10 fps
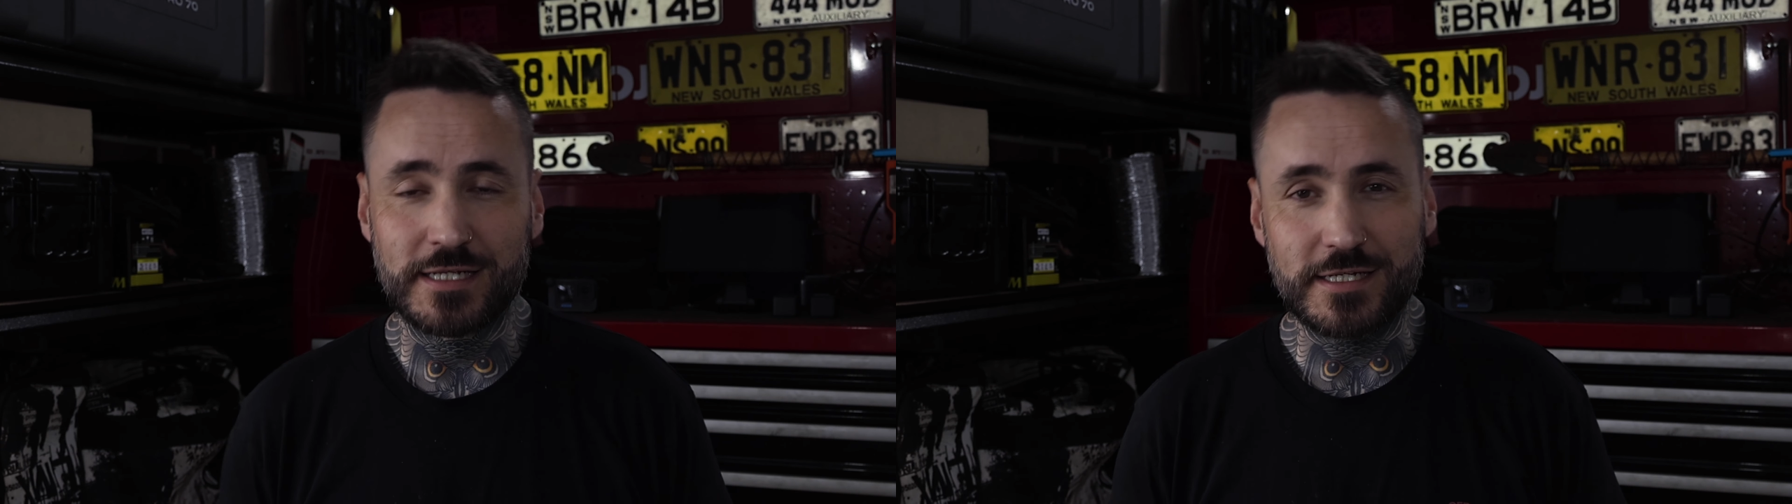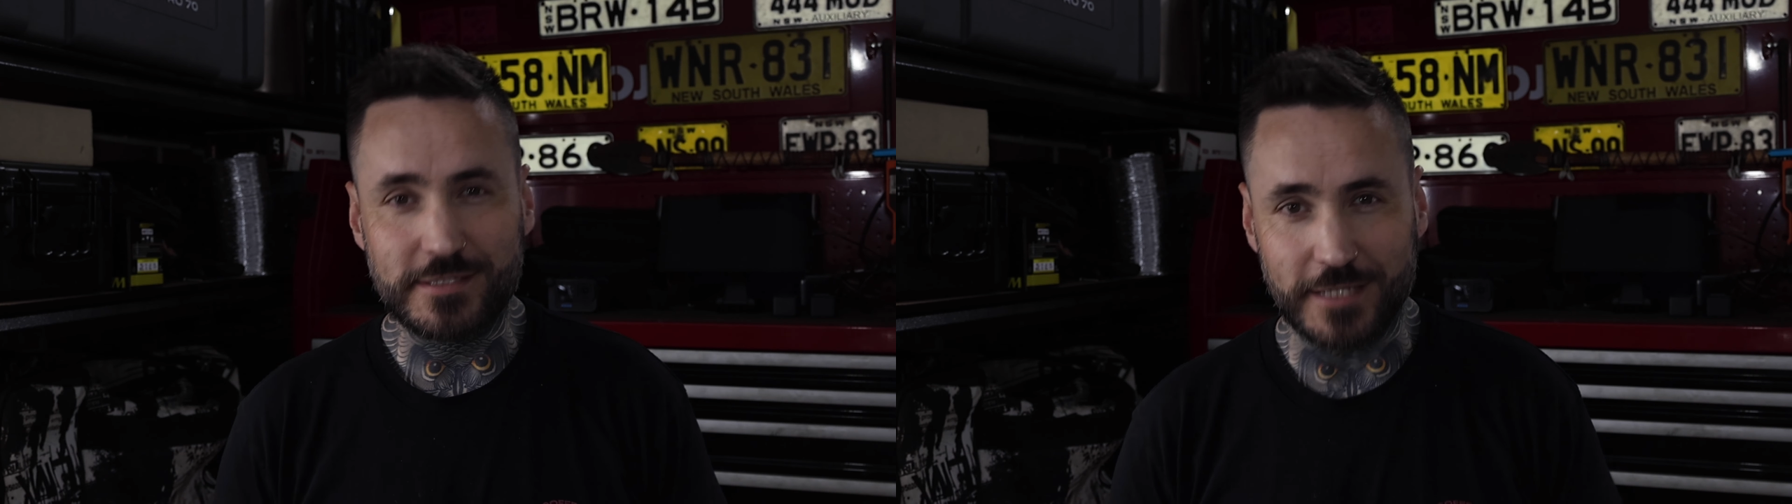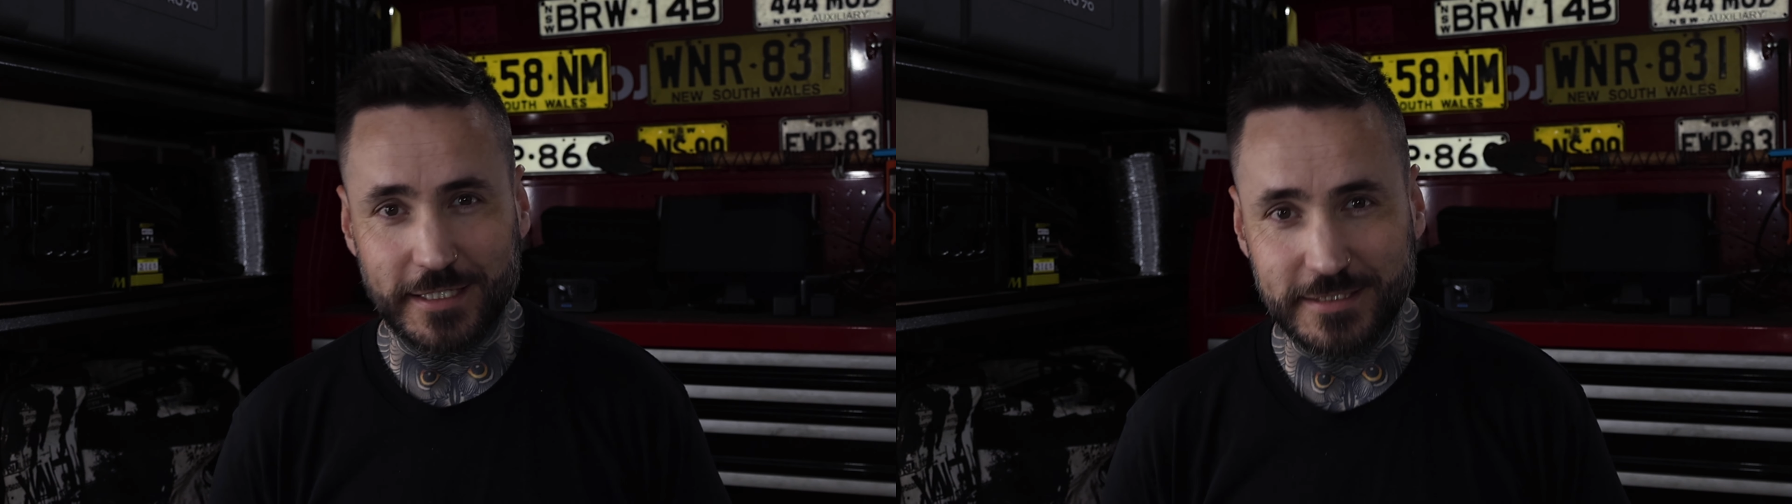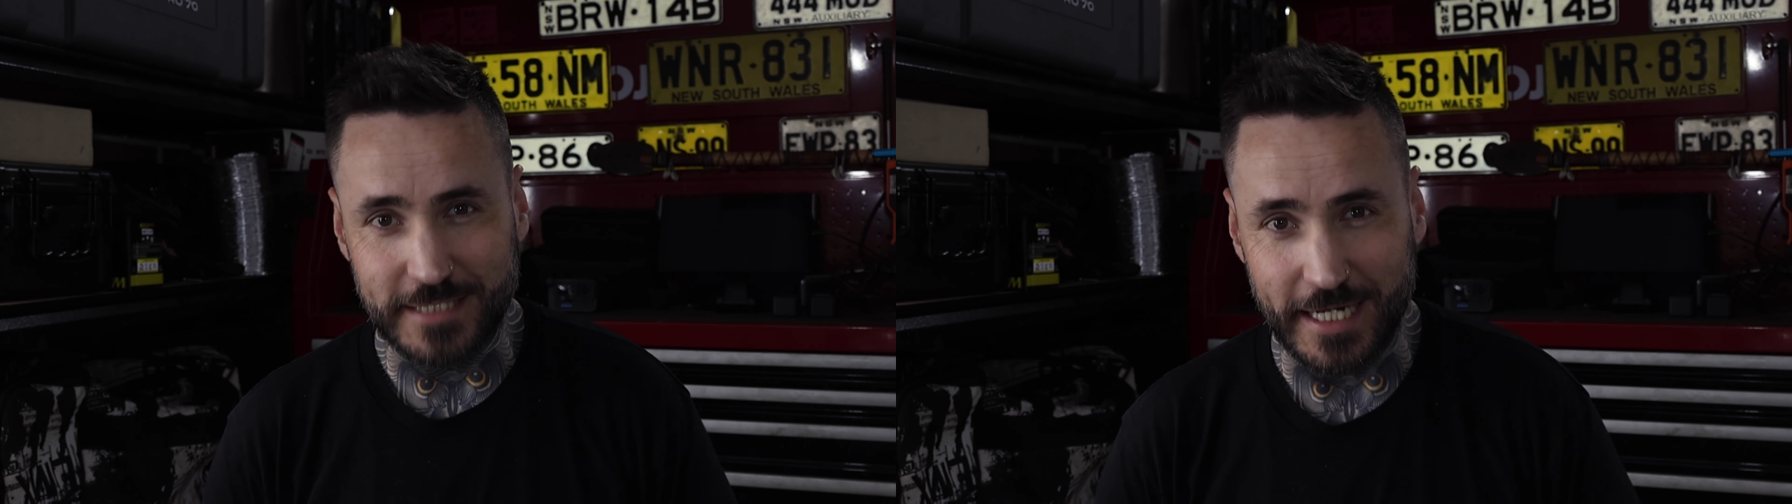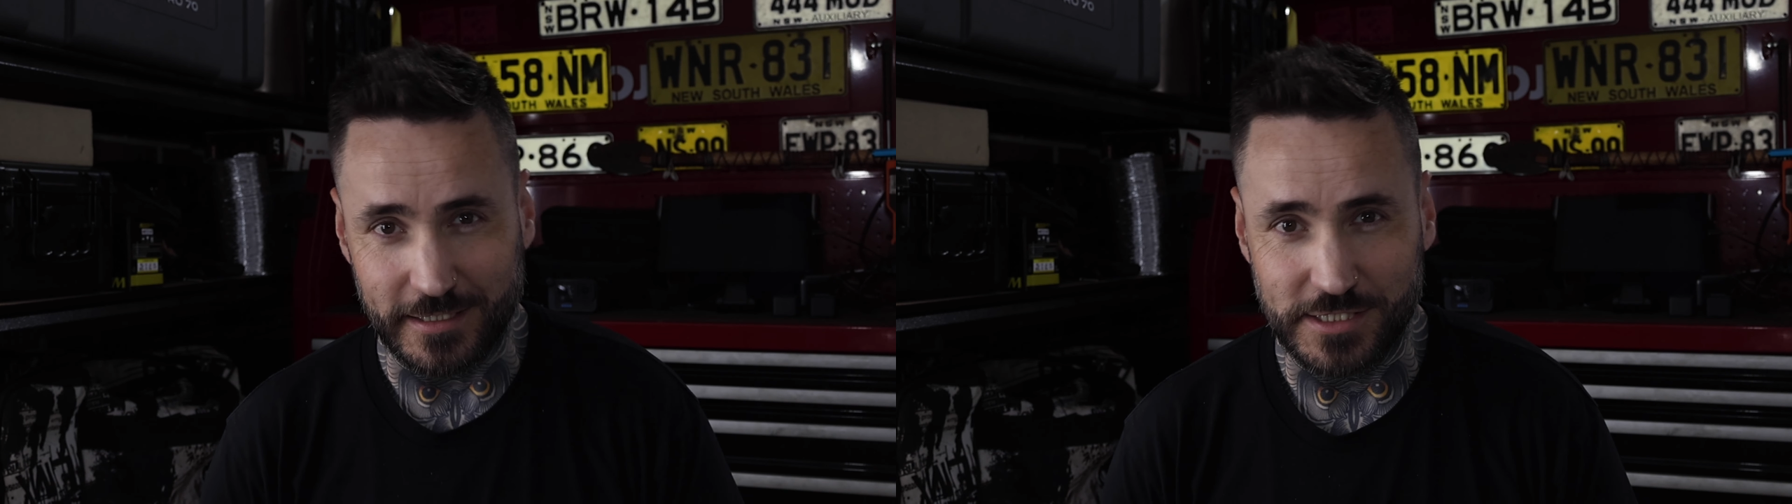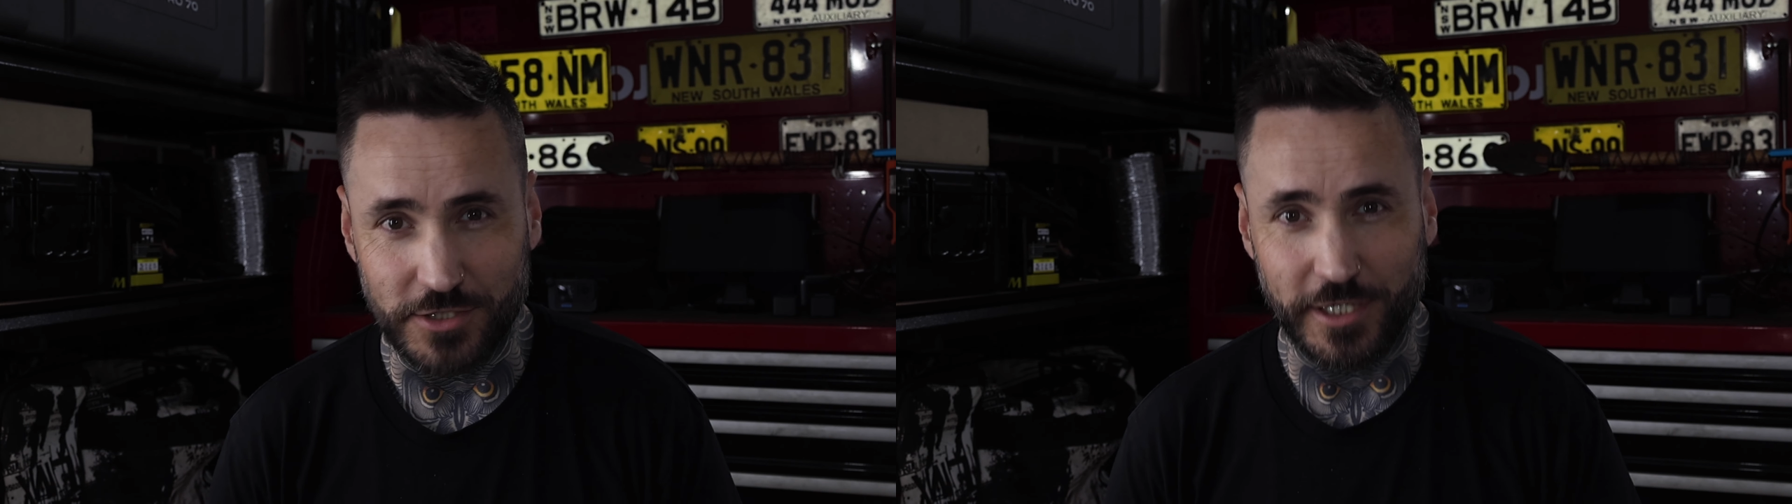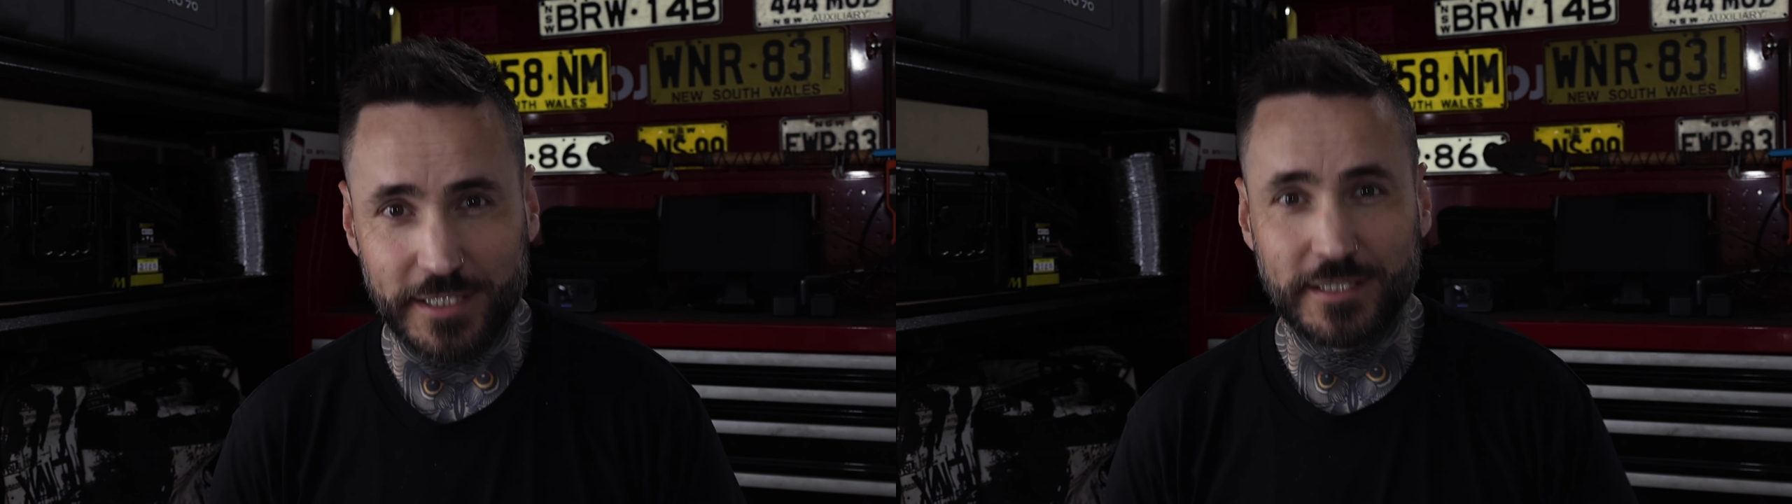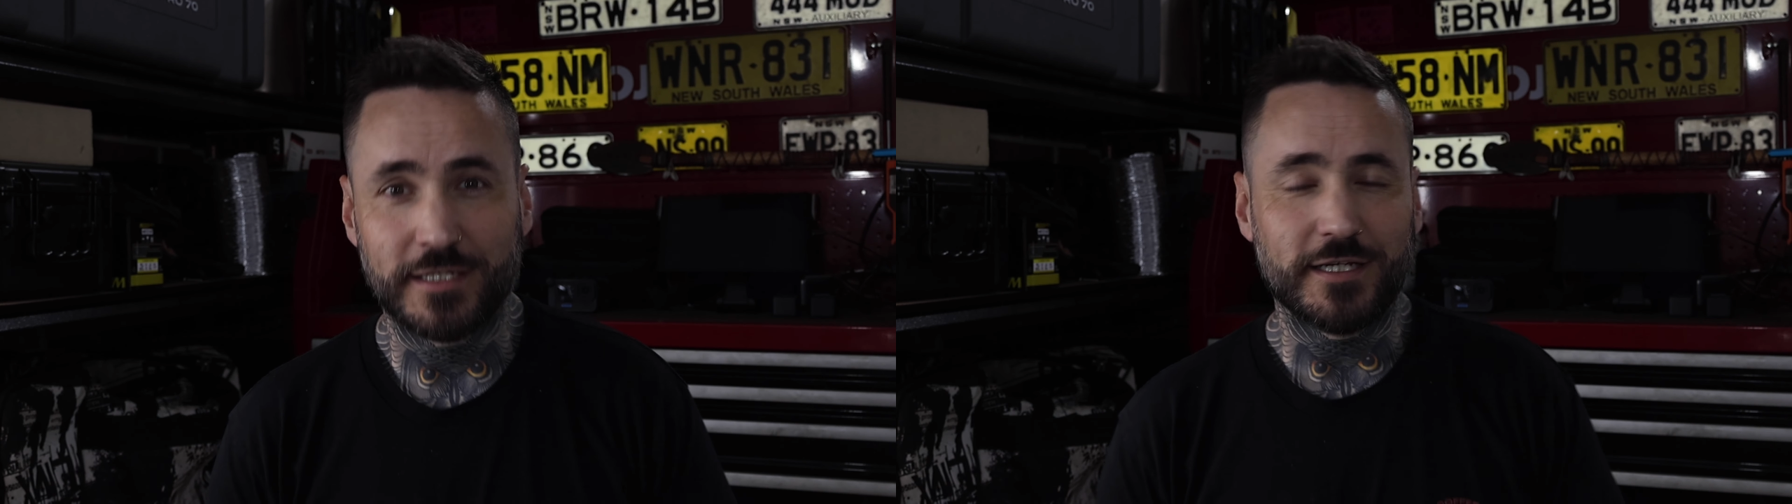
starting to get excited,